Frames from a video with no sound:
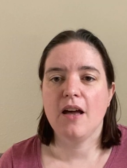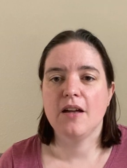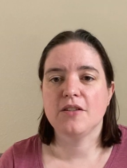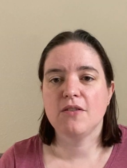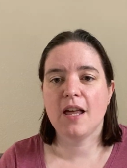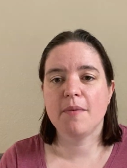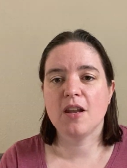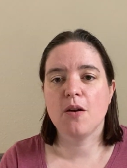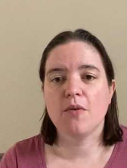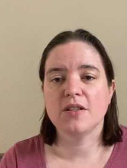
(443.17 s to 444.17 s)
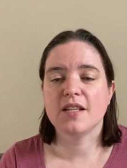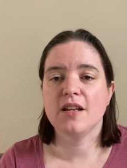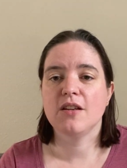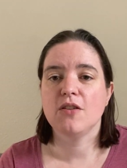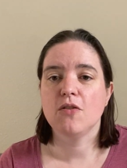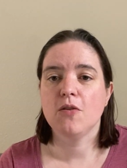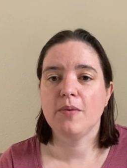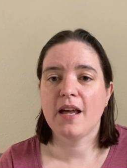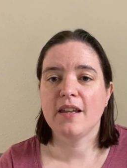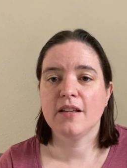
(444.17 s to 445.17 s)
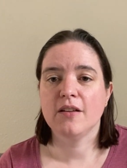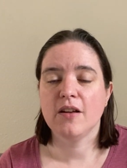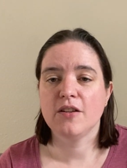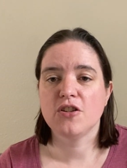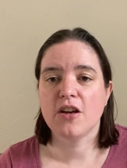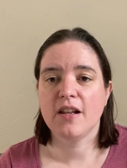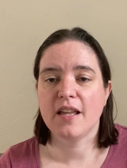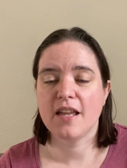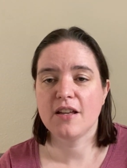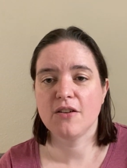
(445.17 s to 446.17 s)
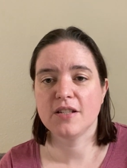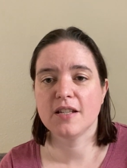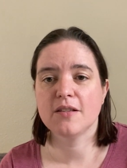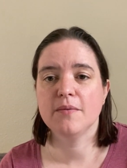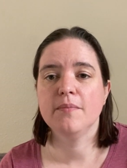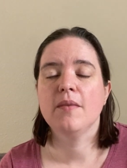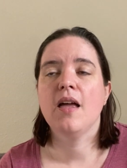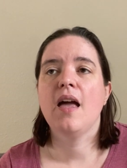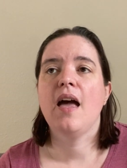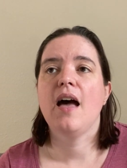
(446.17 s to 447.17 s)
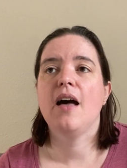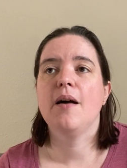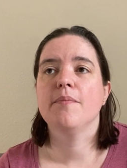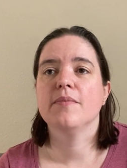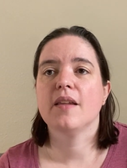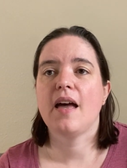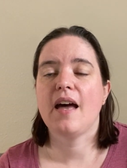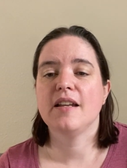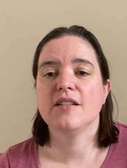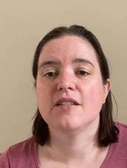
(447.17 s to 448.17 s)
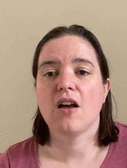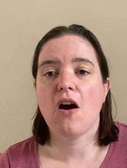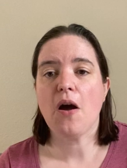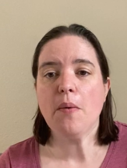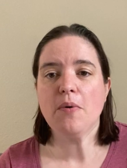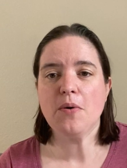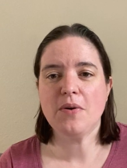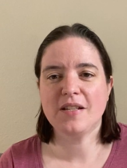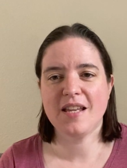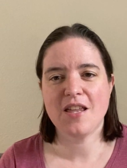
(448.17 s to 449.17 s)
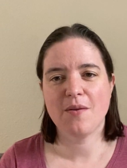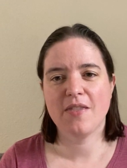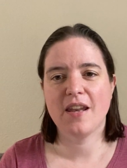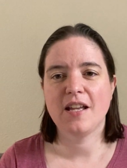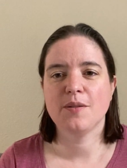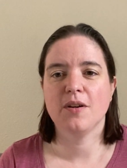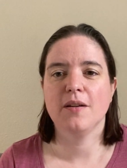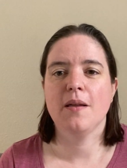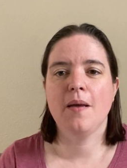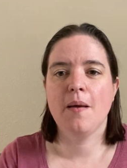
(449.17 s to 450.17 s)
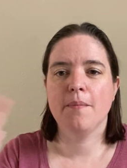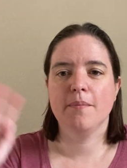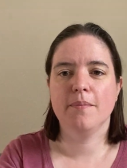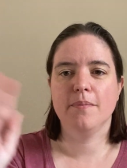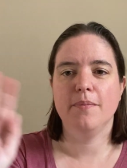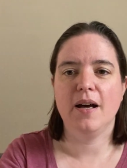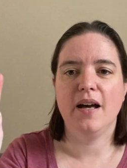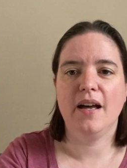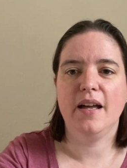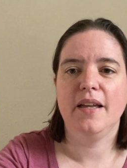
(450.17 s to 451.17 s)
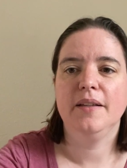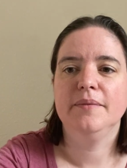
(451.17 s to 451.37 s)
Do let me know what's in your planning and journaling ecosystem, and I will see you in the next one. Bye.